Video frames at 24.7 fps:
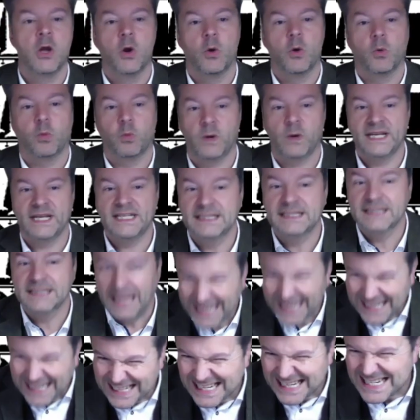We
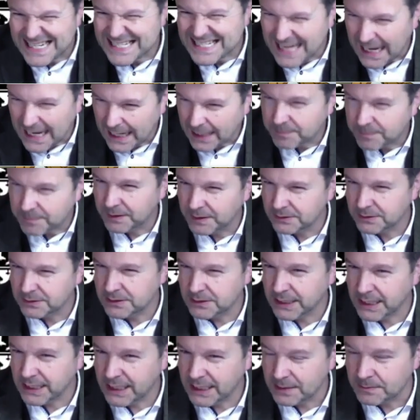like deck builder
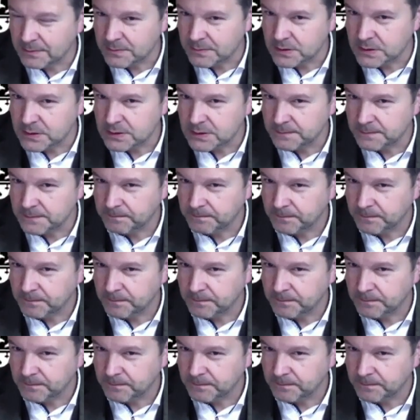games.